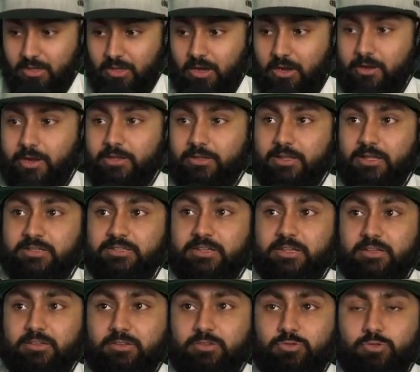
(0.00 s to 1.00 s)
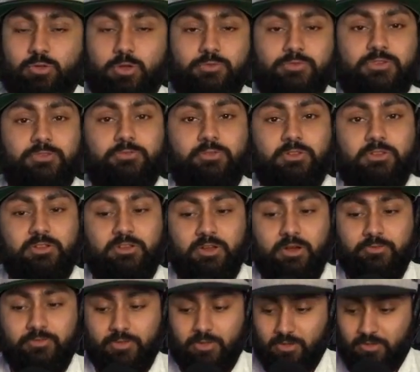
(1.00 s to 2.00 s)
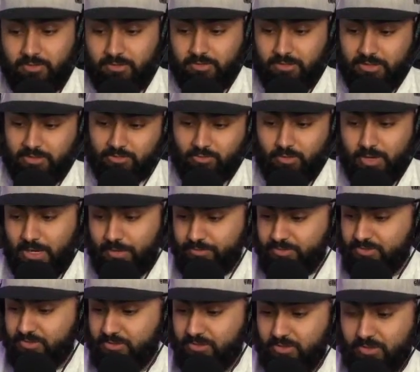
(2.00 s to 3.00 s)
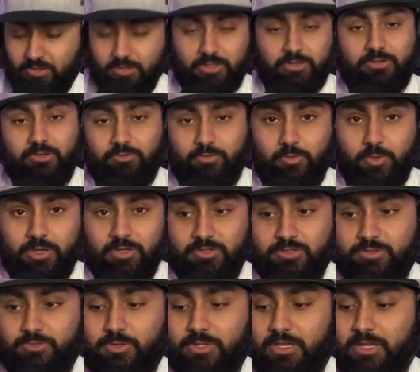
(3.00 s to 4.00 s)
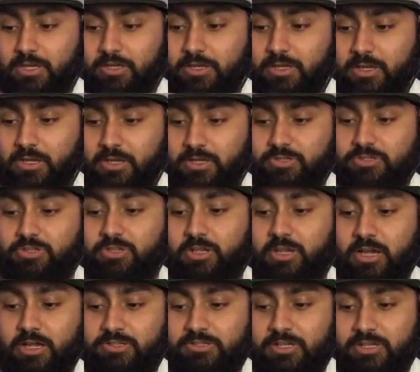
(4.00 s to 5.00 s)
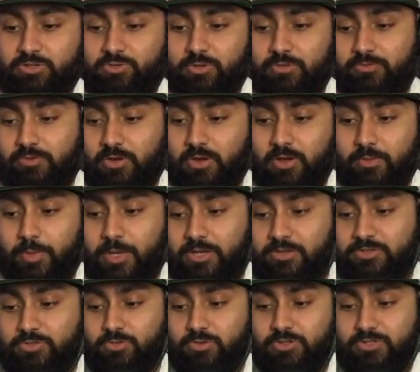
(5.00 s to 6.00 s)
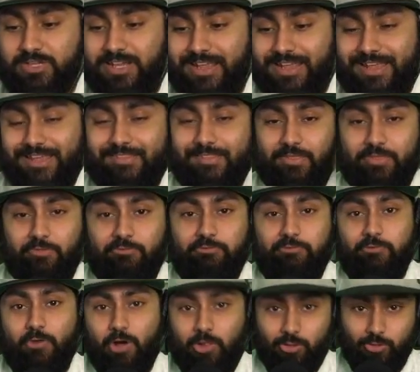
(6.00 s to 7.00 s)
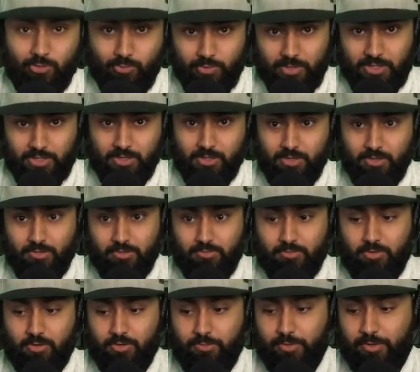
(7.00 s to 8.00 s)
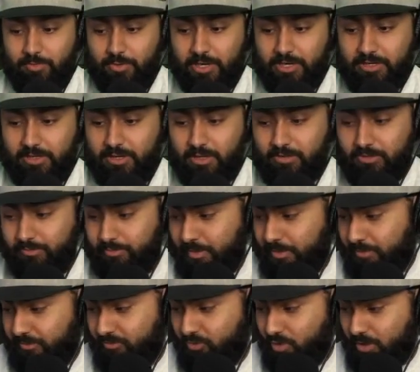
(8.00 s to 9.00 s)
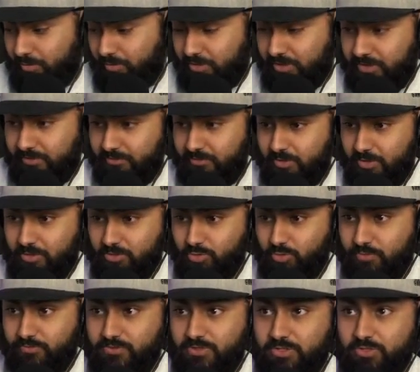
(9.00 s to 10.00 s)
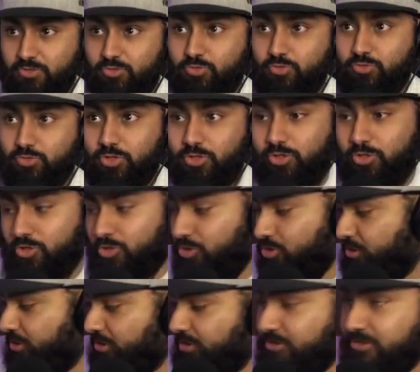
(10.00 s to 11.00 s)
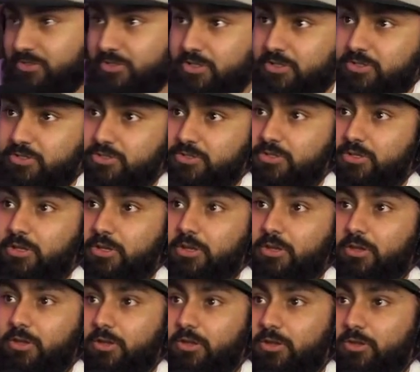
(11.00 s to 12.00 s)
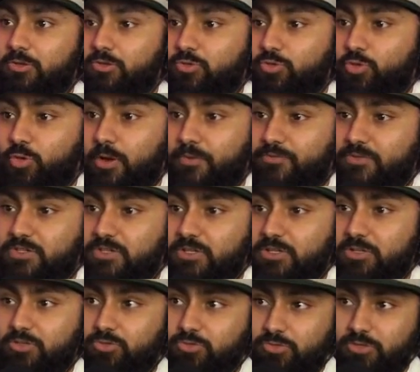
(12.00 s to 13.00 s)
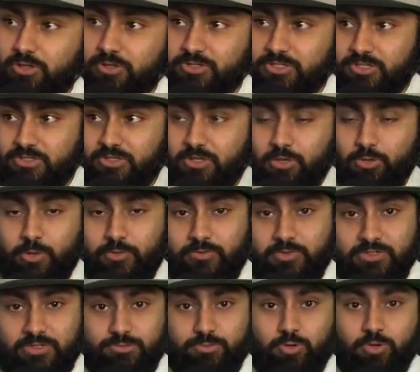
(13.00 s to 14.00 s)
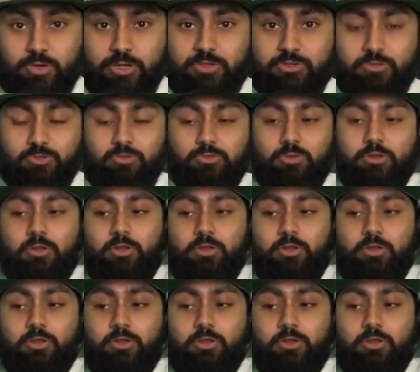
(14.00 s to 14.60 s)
All right, that's it, UFC Philadelphia and the wraps. Good luck to everybody this weekend, see you guys next week for Combatosaurs, and then the following week, we're going to be breaking down the pay-per-view, I believe, UFC 236, Holloway versus Poirier 2.